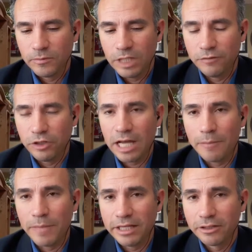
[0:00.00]
if you're
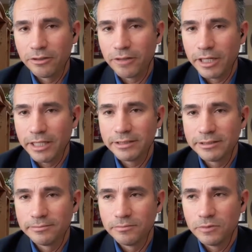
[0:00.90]
not making the
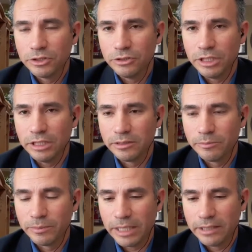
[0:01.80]
grades, you need to
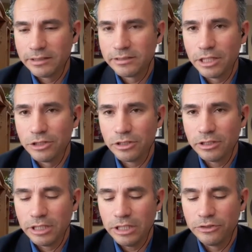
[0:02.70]
make a
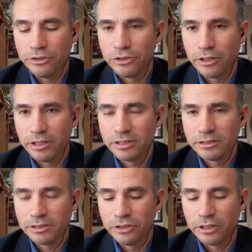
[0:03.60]
decision. Either you're
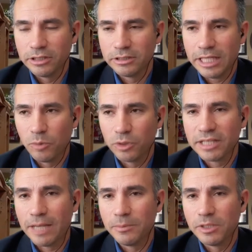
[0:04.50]
gonna take more
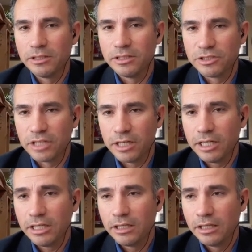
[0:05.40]
time to study,